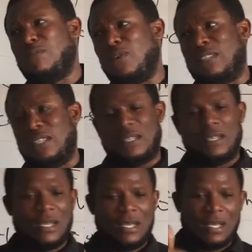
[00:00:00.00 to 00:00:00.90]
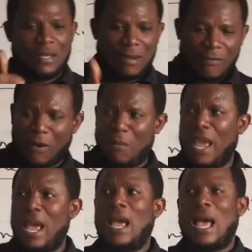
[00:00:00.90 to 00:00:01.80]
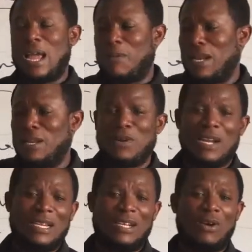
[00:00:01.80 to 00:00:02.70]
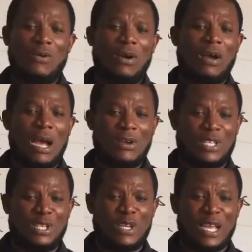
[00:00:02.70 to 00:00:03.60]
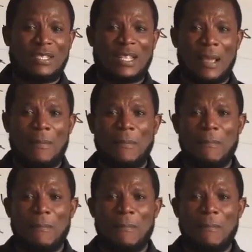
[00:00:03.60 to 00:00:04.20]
button. From here, I am Ademola Adelo. I'll see you next time.